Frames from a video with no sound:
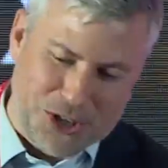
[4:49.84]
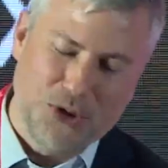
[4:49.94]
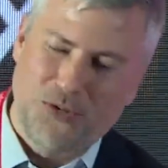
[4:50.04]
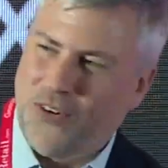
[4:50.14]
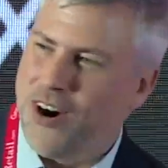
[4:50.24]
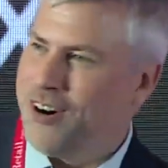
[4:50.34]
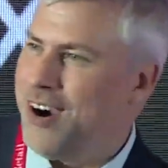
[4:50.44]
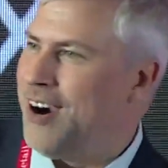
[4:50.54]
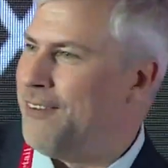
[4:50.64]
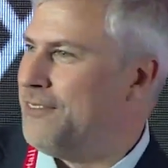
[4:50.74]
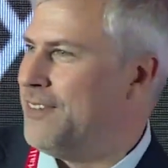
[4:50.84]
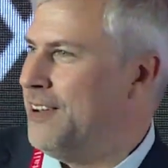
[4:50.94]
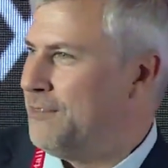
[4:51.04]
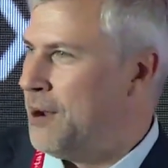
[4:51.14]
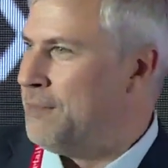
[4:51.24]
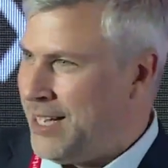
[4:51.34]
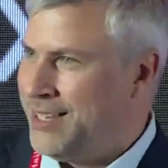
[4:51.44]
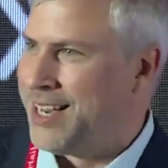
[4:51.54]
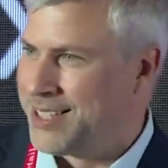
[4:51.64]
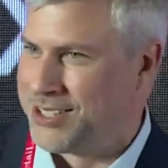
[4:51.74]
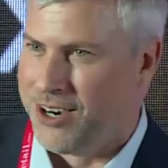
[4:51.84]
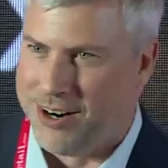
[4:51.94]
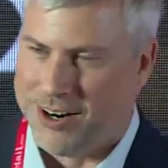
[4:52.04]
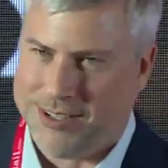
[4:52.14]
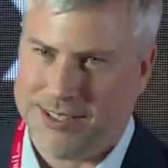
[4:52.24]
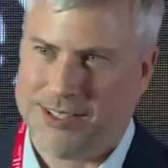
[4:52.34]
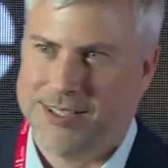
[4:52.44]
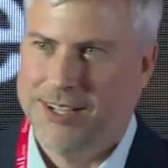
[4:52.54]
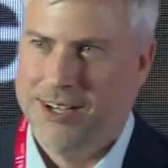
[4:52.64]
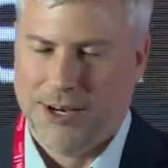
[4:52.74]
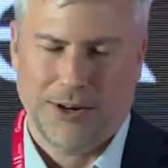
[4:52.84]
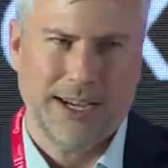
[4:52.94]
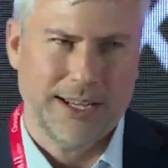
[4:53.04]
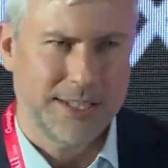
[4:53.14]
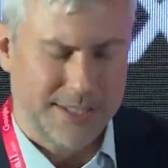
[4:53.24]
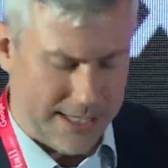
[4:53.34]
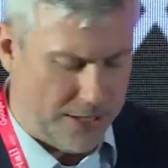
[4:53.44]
too far off from index cards. All right, it's